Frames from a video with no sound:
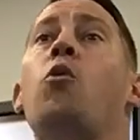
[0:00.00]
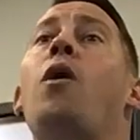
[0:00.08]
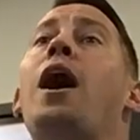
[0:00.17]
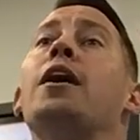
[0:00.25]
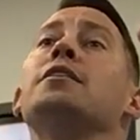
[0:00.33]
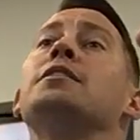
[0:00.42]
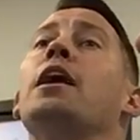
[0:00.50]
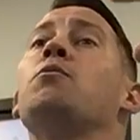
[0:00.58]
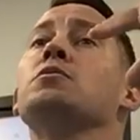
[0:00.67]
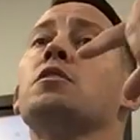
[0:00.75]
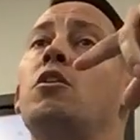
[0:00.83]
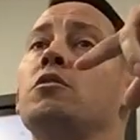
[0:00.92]
required to take
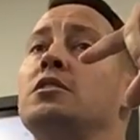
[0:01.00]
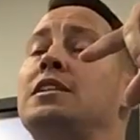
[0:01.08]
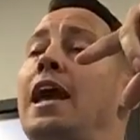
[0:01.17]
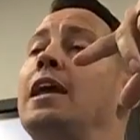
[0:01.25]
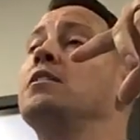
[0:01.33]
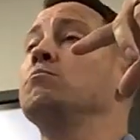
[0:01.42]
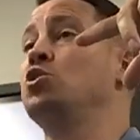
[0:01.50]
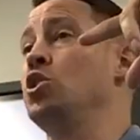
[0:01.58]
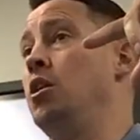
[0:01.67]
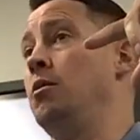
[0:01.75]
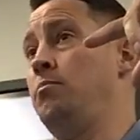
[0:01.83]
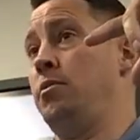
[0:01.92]
what's called a tandem
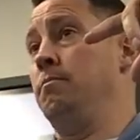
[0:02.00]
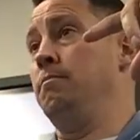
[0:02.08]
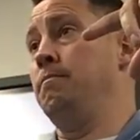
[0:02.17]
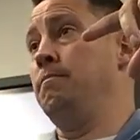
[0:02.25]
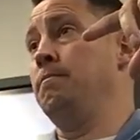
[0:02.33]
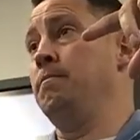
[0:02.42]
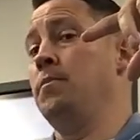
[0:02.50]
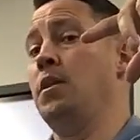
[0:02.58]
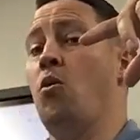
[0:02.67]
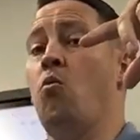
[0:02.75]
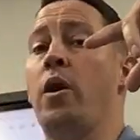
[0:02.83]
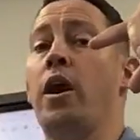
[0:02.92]
jump,
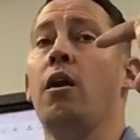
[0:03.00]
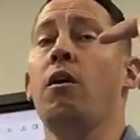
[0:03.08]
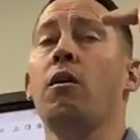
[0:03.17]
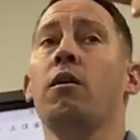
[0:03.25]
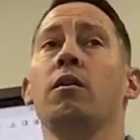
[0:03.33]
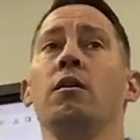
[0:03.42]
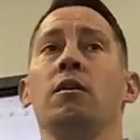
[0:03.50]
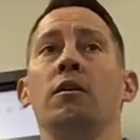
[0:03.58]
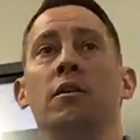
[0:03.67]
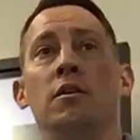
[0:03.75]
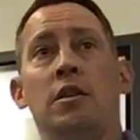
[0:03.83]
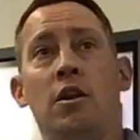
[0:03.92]
where
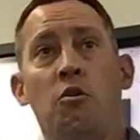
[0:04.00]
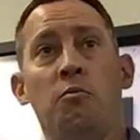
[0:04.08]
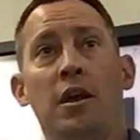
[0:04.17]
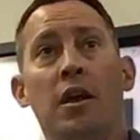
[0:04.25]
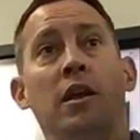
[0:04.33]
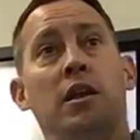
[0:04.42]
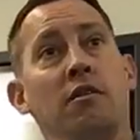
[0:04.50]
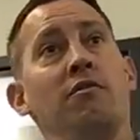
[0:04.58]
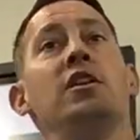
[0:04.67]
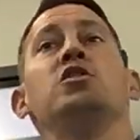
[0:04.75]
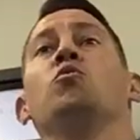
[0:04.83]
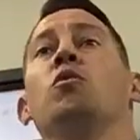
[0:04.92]
there will be an
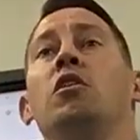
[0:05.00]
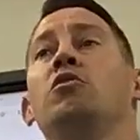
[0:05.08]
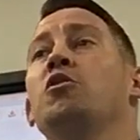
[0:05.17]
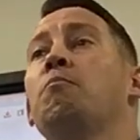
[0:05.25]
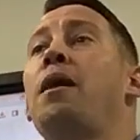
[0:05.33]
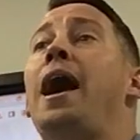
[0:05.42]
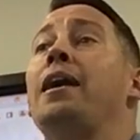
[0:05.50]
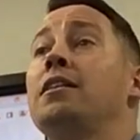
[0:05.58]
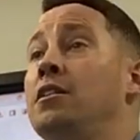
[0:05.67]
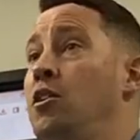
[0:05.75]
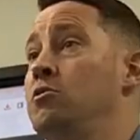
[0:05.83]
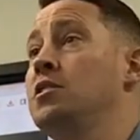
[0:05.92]
individual on your back
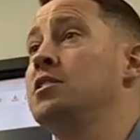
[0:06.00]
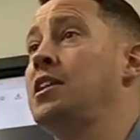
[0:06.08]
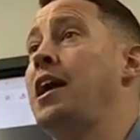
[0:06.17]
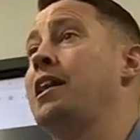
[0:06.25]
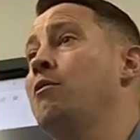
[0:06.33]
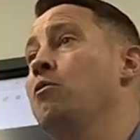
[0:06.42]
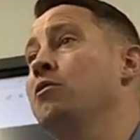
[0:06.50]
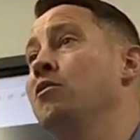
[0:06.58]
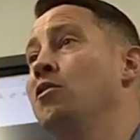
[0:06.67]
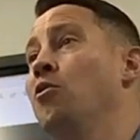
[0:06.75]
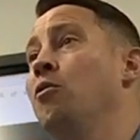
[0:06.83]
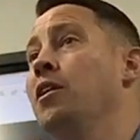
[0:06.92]
that knows exactly what they're
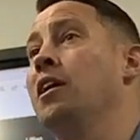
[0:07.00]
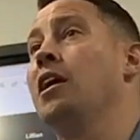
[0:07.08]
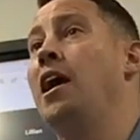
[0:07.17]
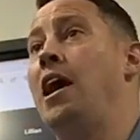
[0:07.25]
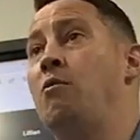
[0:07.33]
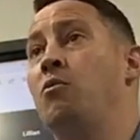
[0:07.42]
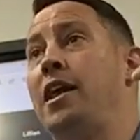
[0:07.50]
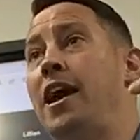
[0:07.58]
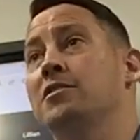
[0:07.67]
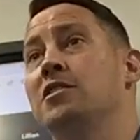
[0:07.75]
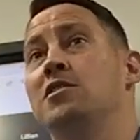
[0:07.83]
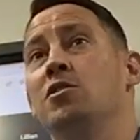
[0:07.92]
doing and what
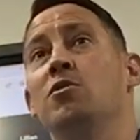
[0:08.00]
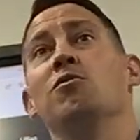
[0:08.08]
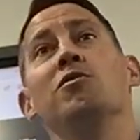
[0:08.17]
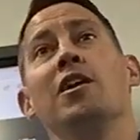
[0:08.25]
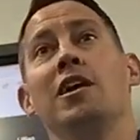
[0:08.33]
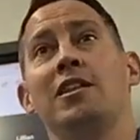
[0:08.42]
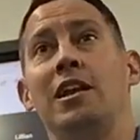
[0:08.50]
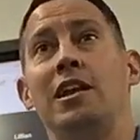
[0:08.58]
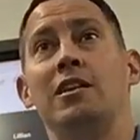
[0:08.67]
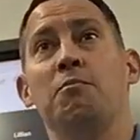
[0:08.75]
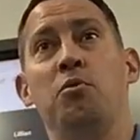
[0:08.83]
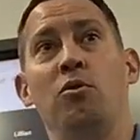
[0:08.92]
altitude they
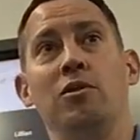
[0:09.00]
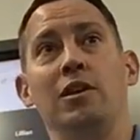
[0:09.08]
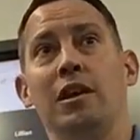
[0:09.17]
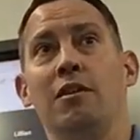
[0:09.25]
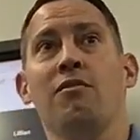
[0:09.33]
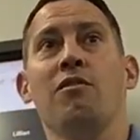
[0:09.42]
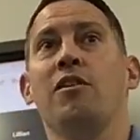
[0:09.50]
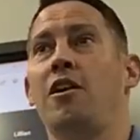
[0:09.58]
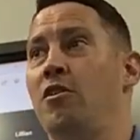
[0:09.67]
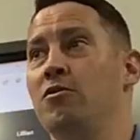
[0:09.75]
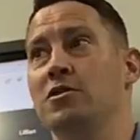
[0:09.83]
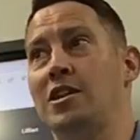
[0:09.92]
need to pull the lever and
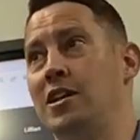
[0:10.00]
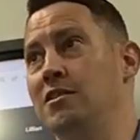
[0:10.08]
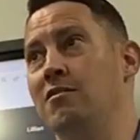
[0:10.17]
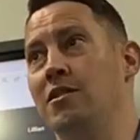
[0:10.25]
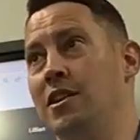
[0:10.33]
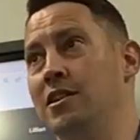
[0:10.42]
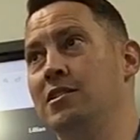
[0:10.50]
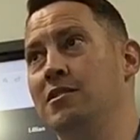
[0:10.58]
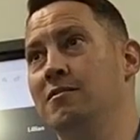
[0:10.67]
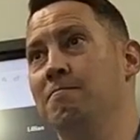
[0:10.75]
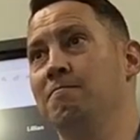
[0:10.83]
all those kinds of things.